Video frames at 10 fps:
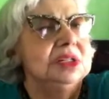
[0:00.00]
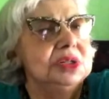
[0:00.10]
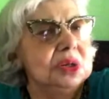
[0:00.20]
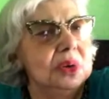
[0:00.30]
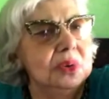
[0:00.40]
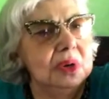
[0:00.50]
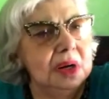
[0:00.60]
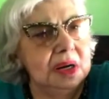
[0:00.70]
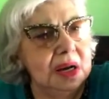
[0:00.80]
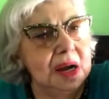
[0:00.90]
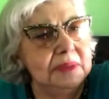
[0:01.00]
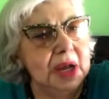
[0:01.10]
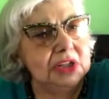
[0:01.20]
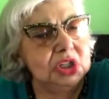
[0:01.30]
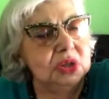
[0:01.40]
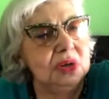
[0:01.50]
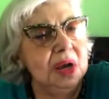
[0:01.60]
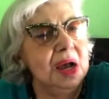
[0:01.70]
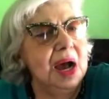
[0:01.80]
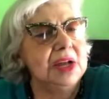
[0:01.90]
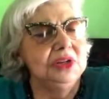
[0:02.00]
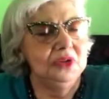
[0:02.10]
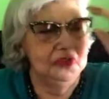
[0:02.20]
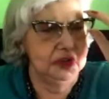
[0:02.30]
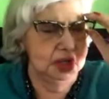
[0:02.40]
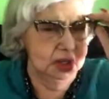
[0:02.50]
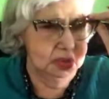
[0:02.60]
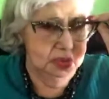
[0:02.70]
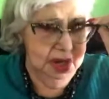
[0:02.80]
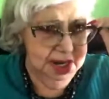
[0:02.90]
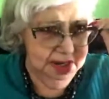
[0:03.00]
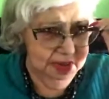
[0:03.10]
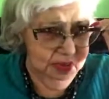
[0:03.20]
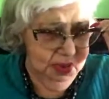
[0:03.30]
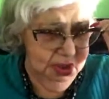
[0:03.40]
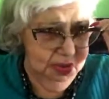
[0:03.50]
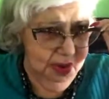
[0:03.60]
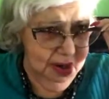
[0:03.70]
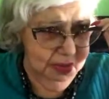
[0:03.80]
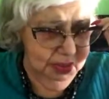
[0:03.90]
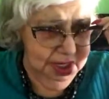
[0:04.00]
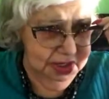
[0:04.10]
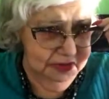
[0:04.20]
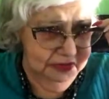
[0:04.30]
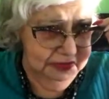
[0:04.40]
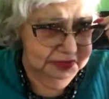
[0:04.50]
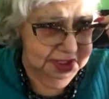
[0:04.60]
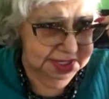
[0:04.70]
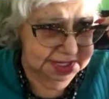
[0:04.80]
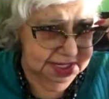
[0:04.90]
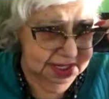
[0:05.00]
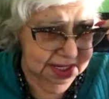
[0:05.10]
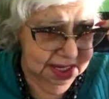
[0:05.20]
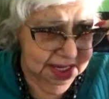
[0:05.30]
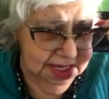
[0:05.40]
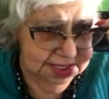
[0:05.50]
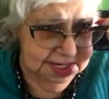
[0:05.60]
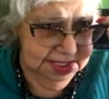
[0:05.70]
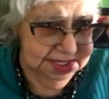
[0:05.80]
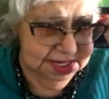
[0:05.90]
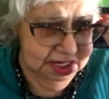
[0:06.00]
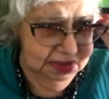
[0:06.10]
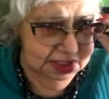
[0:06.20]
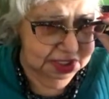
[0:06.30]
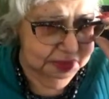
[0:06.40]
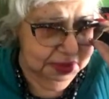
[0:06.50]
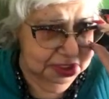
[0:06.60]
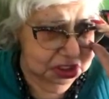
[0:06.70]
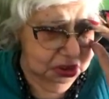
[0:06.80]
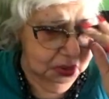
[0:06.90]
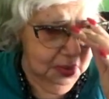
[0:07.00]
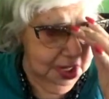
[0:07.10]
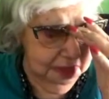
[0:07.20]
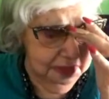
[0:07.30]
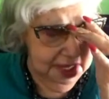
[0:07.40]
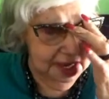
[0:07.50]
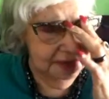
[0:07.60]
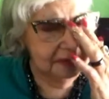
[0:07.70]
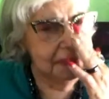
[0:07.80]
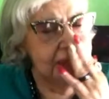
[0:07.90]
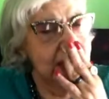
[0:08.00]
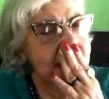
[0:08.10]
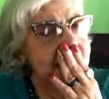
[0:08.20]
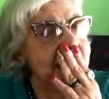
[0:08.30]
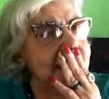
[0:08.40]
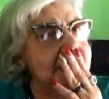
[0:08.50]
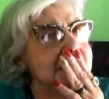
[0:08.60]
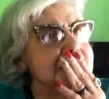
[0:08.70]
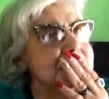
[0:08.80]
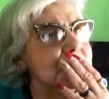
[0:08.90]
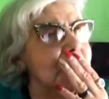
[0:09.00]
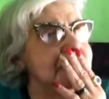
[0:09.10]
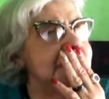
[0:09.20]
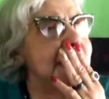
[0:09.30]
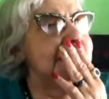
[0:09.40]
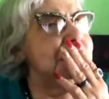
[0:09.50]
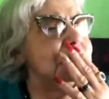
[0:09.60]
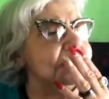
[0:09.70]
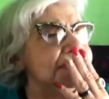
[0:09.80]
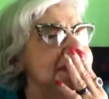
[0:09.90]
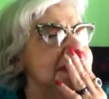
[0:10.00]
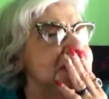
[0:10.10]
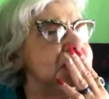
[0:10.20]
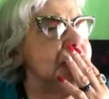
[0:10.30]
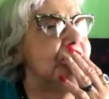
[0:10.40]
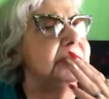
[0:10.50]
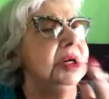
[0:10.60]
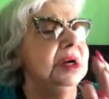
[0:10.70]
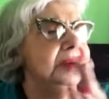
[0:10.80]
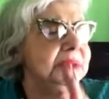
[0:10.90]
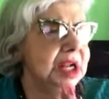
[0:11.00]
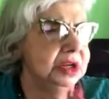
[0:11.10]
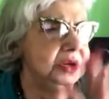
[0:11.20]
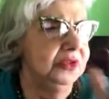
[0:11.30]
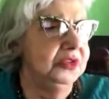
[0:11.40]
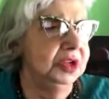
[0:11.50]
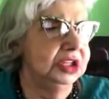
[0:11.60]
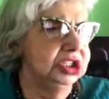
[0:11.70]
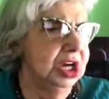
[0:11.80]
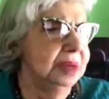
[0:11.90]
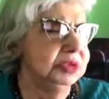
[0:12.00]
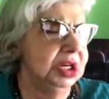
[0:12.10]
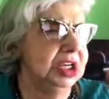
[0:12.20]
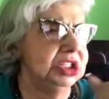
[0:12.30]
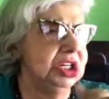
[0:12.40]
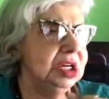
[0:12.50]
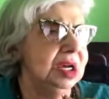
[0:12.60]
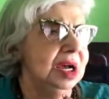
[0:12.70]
So I'm not sure. I do feel it great where you are in your 56th year is a place you'll want to be. So I'm not sure it's this job, but I do feel a job change.